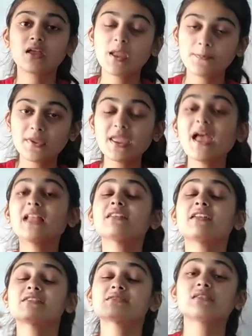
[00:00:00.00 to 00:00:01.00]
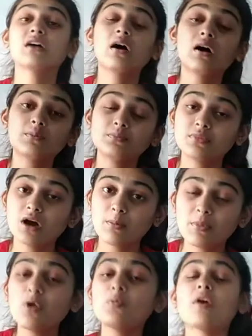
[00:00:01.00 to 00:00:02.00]
APL, that is
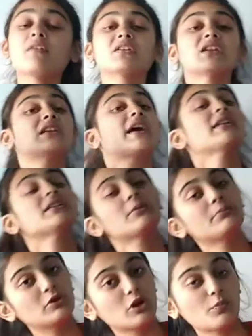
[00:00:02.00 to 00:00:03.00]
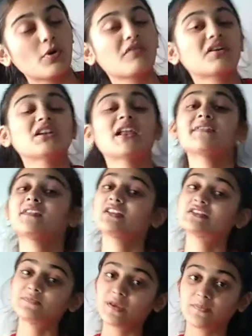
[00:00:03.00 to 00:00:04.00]
above poverty line, and below poverty line, that
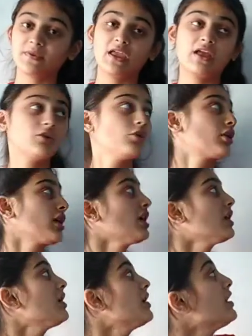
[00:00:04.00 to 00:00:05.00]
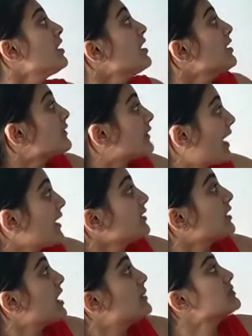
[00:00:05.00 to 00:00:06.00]
is BPL. Okay.
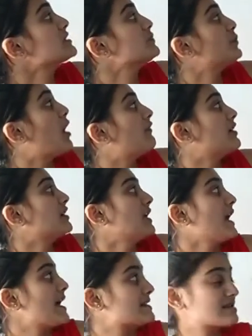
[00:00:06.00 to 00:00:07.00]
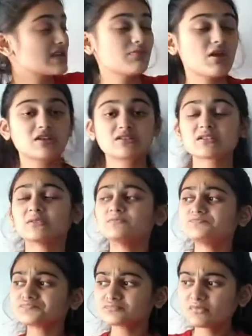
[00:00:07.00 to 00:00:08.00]
Then comes poverty estimates.
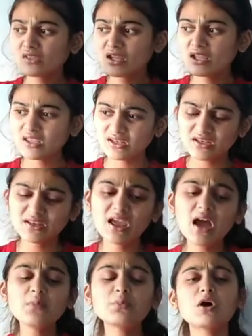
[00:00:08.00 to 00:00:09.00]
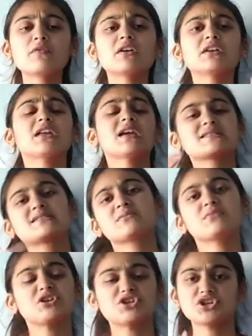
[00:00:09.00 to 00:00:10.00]
In India, poverty
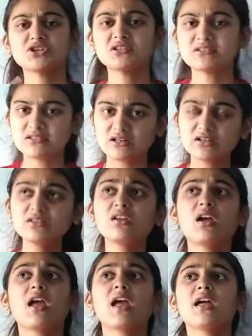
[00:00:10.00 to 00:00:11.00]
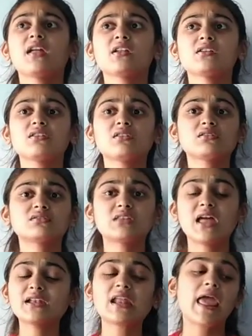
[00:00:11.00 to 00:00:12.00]
estimation is done, and
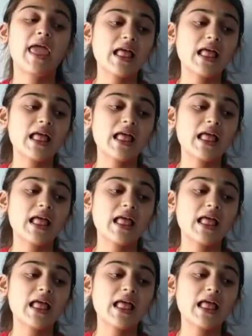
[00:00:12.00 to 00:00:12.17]
that